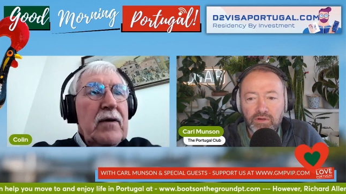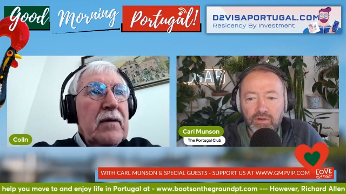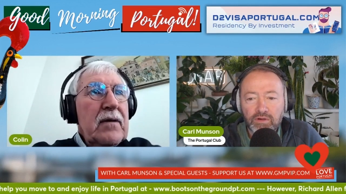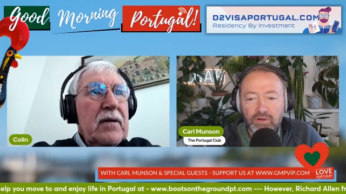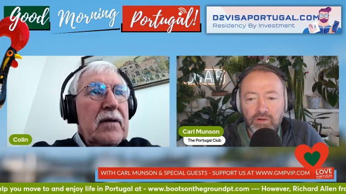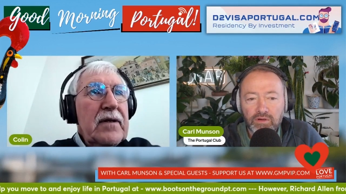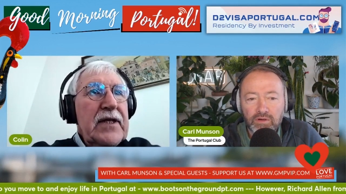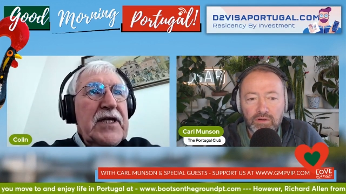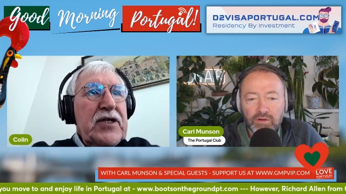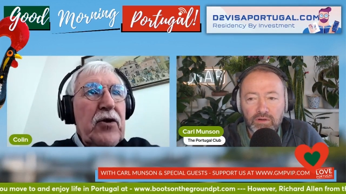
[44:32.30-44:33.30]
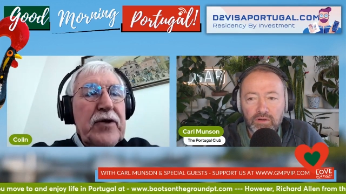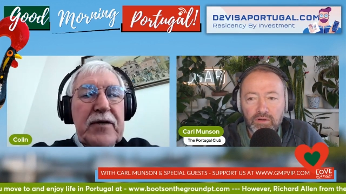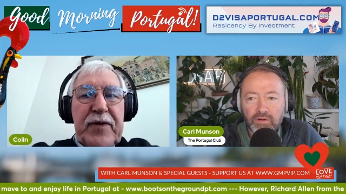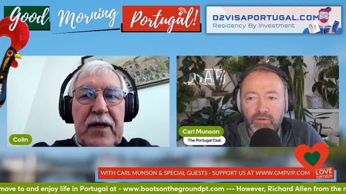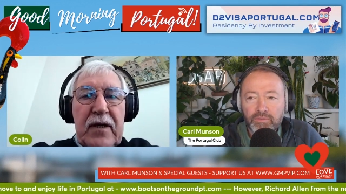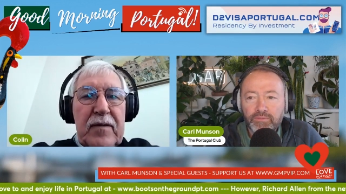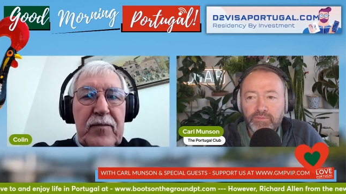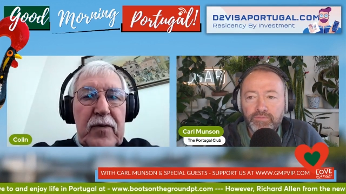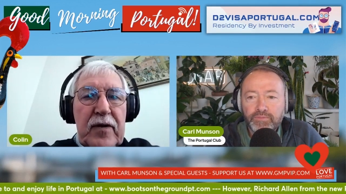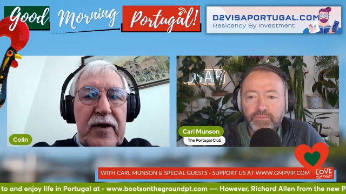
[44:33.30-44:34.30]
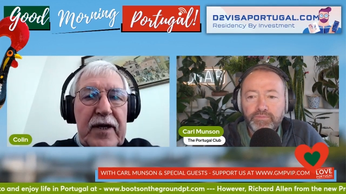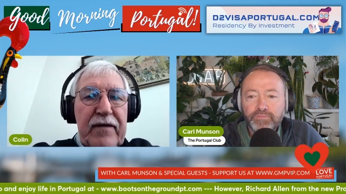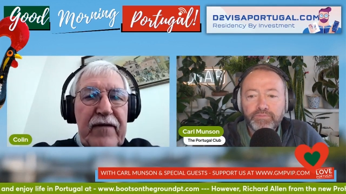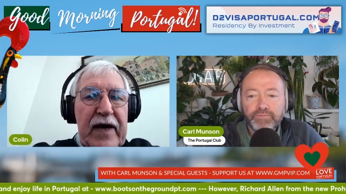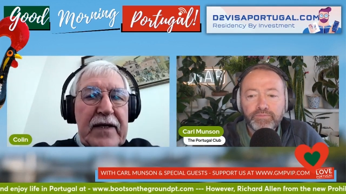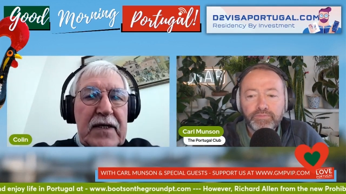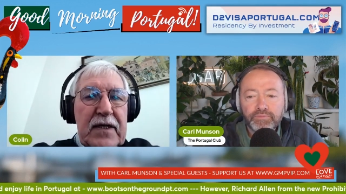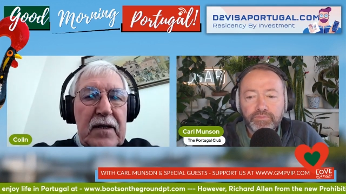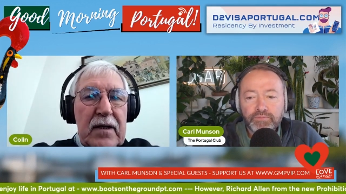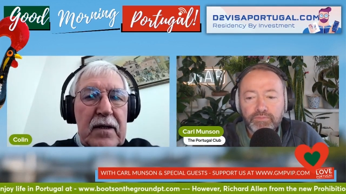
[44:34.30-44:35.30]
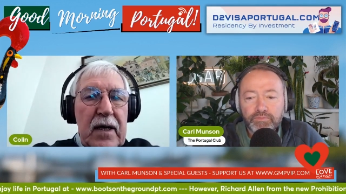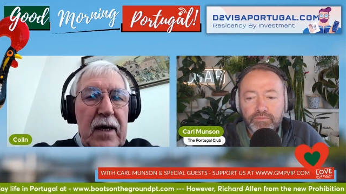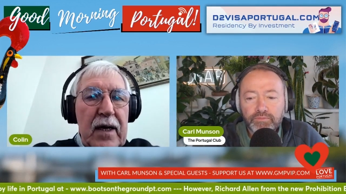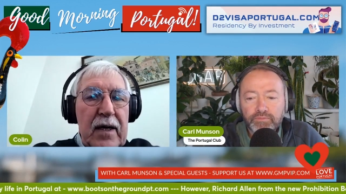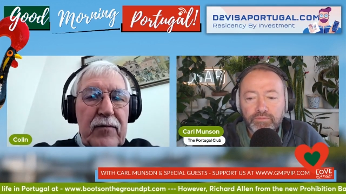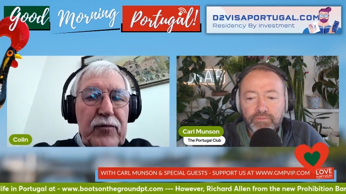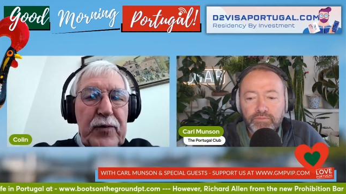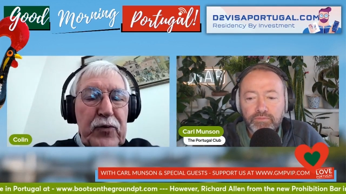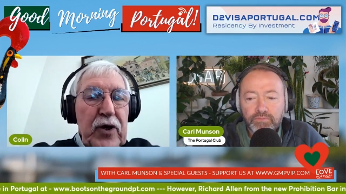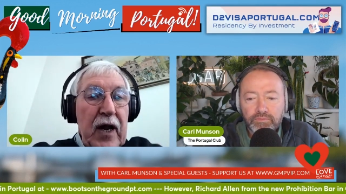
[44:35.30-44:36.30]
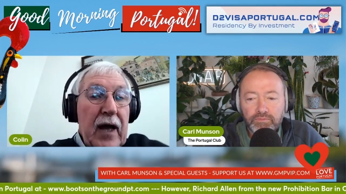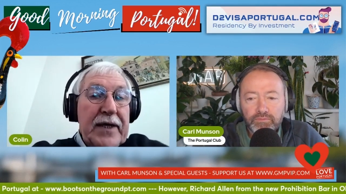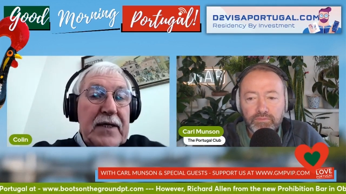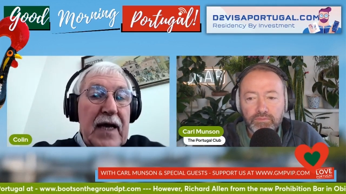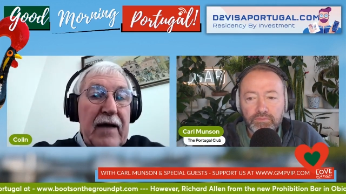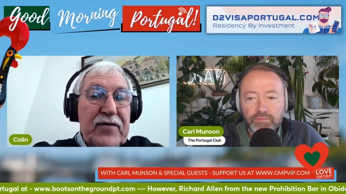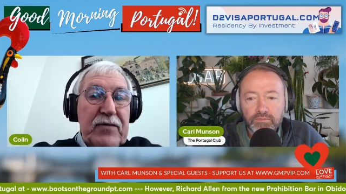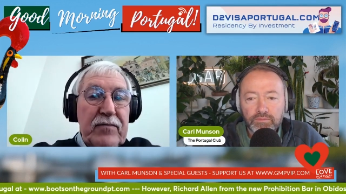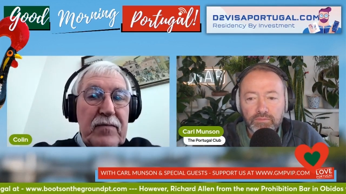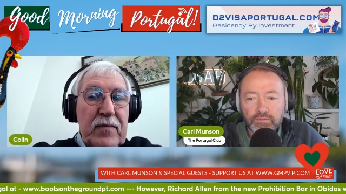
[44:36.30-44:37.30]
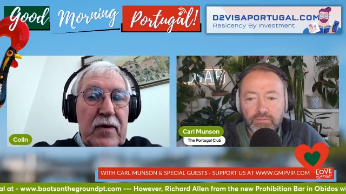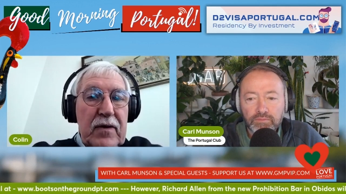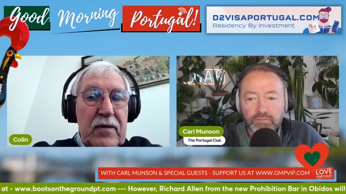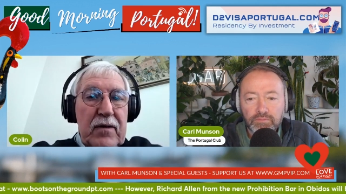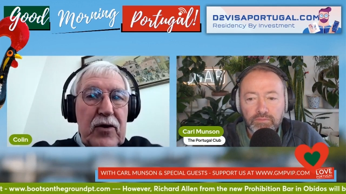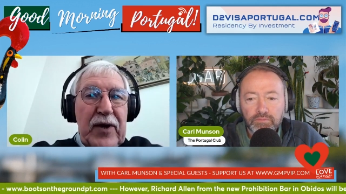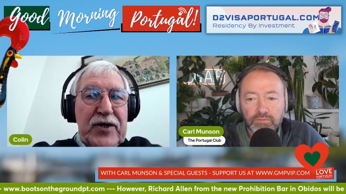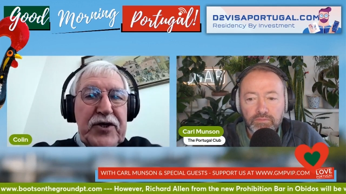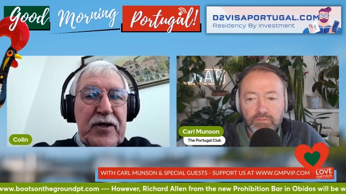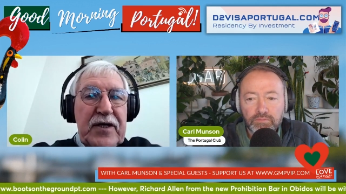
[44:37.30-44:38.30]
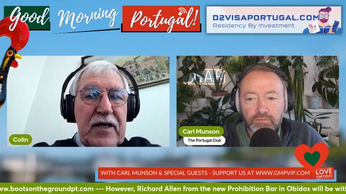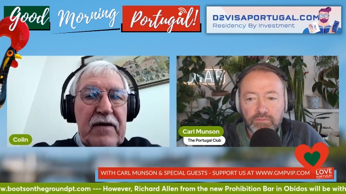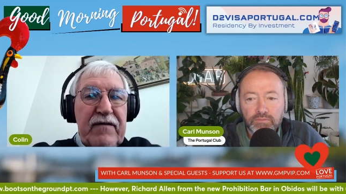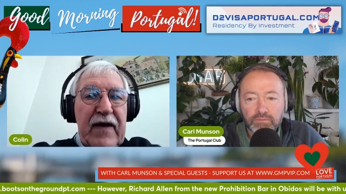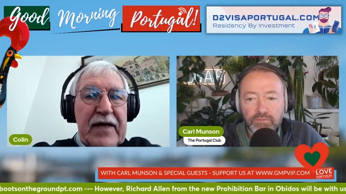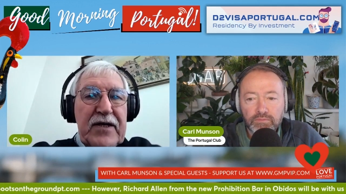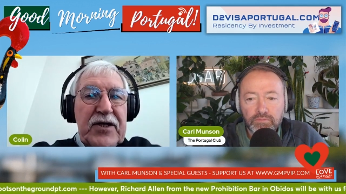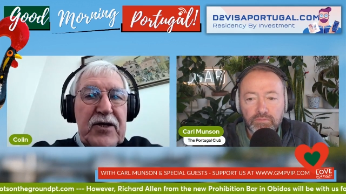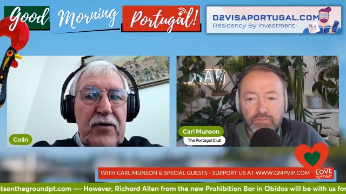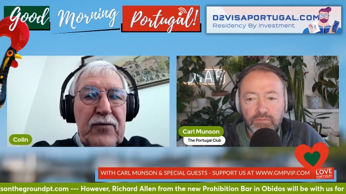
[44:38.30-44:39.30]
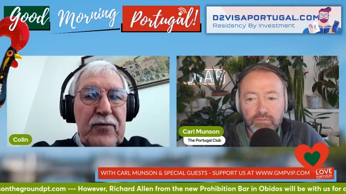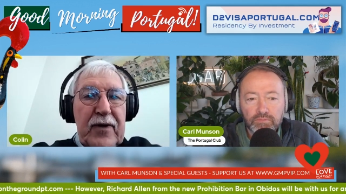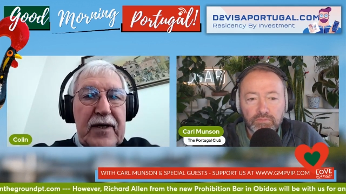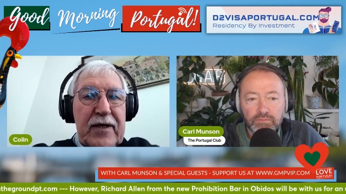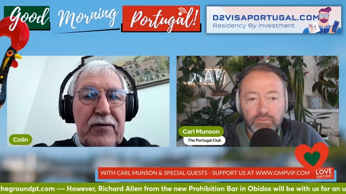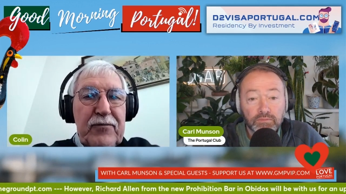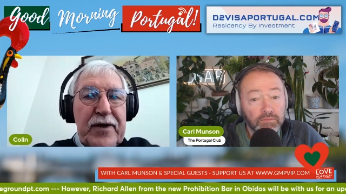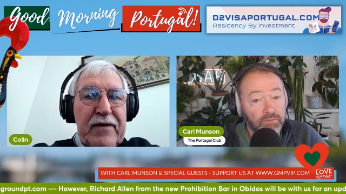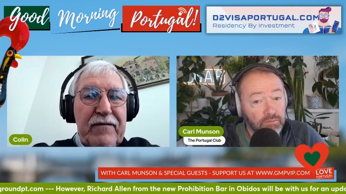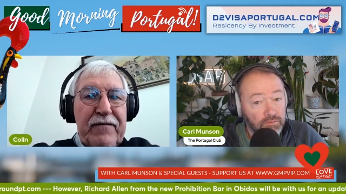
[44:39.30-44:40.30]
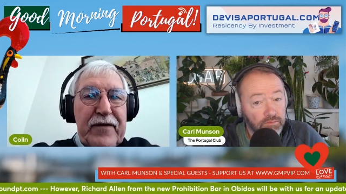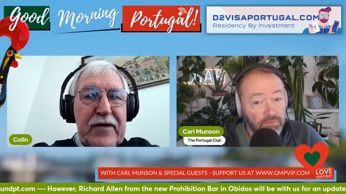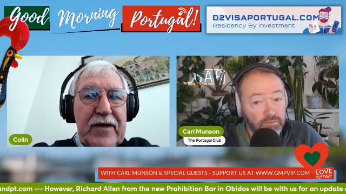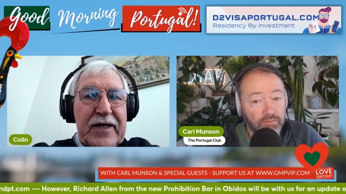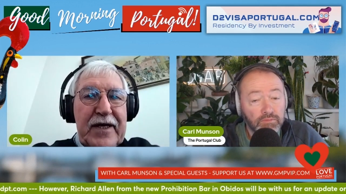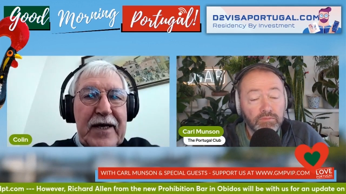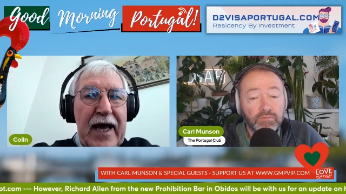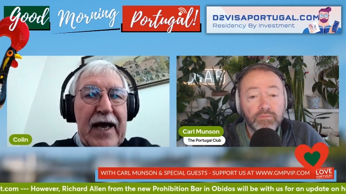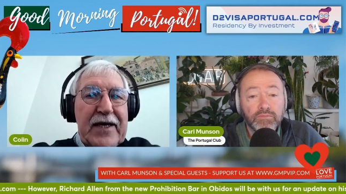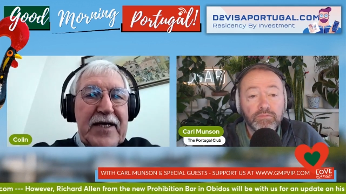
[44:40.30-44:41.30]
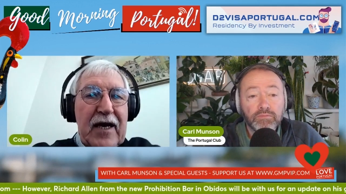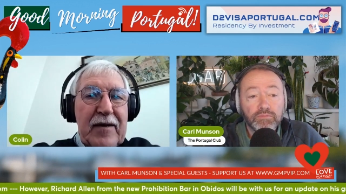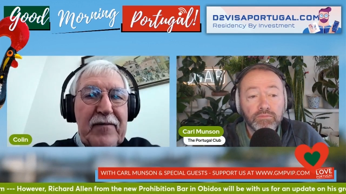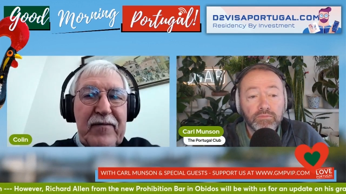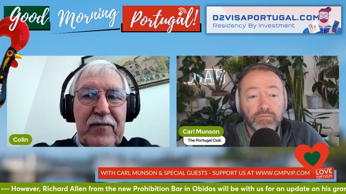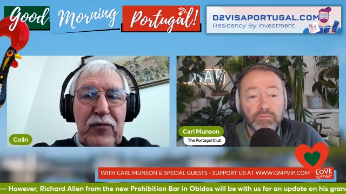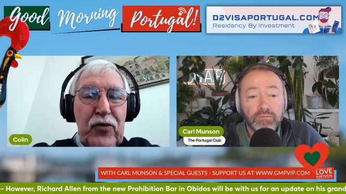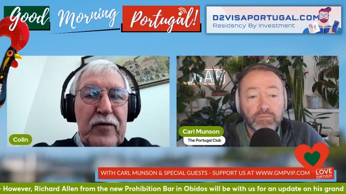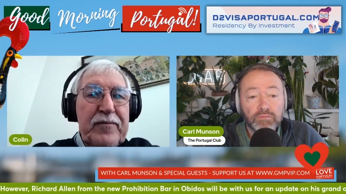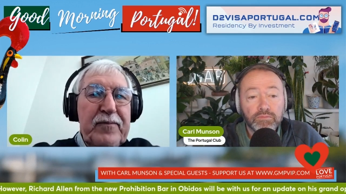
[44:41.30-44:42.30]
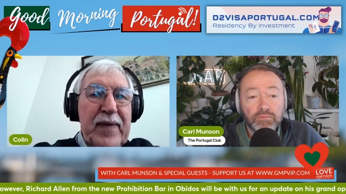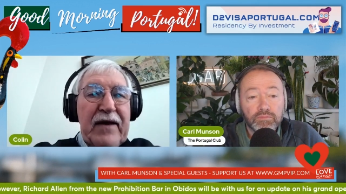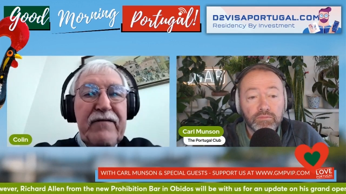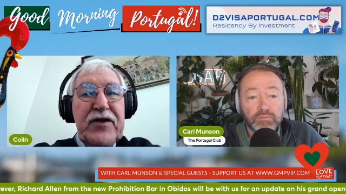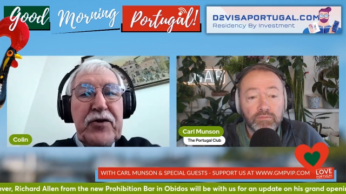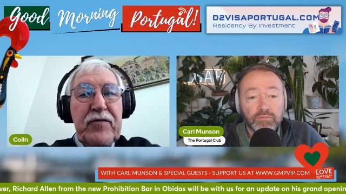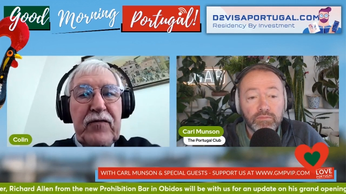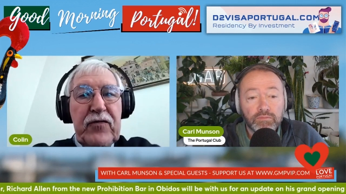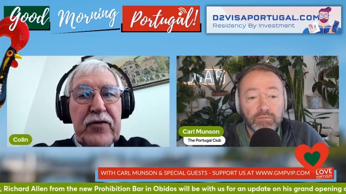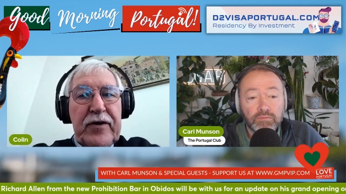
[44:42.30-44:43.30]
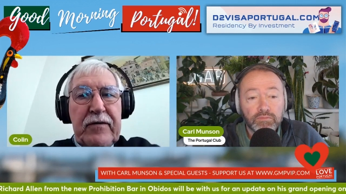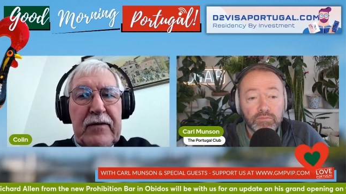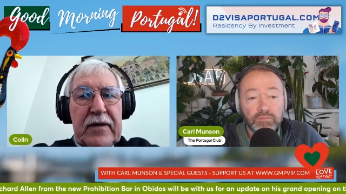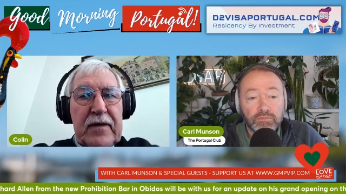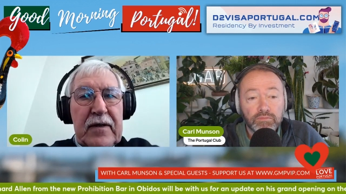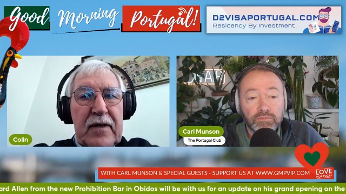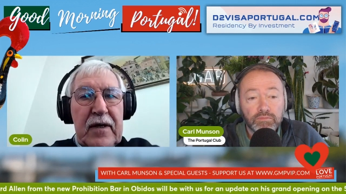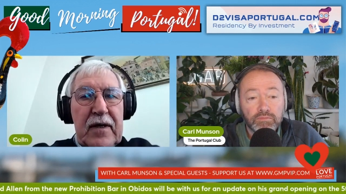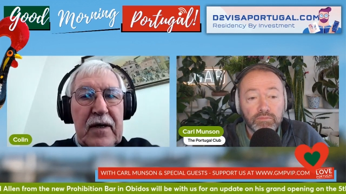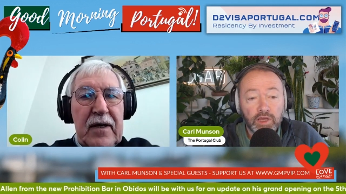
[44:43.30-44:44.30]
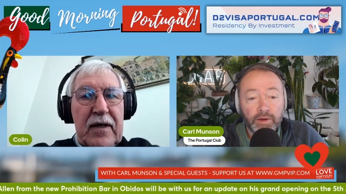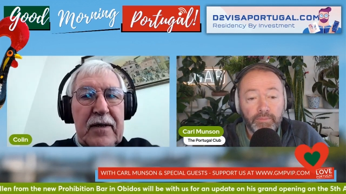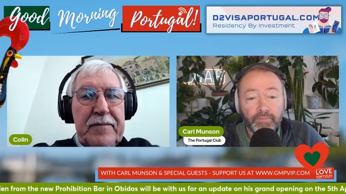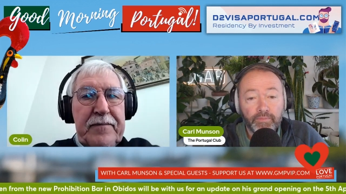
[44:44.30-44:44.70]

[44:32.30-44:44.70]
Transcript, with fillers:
Speaker 1: Well, this is going to be a monthly event, and we would like to have some questions in advance so we can fill the airtime more beneficial for you. Yep.